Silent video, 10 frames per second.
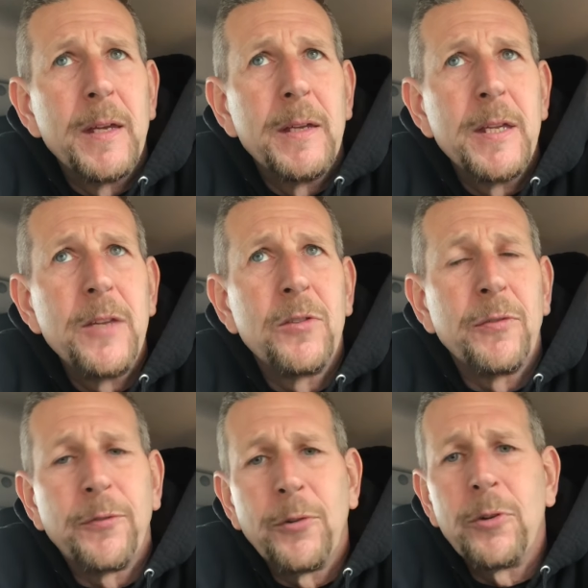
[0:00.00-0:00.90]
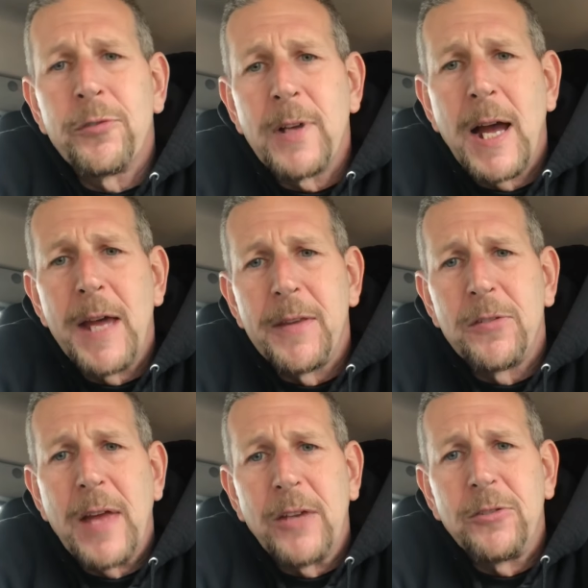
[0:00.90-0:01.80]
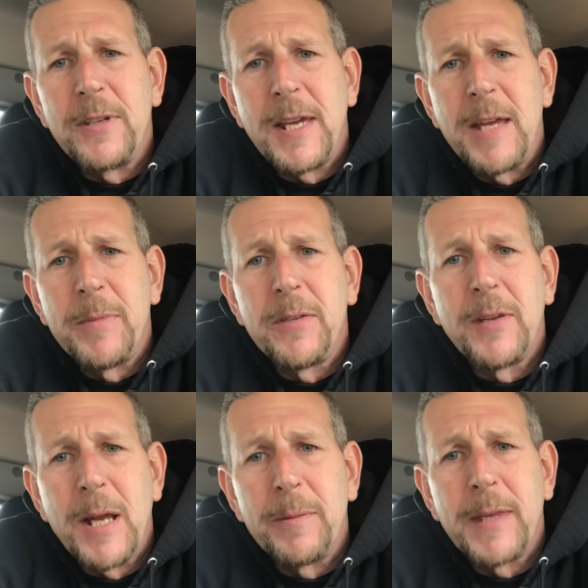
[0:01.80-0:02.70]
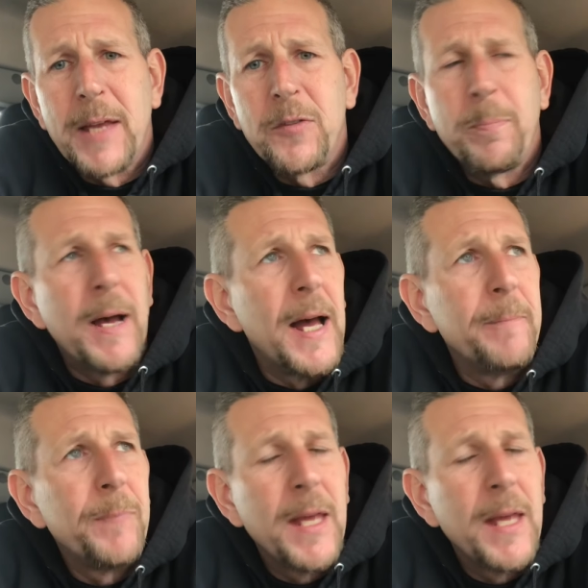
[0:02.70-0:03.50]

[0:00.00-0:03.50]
he's the first guy that's actually came into that spot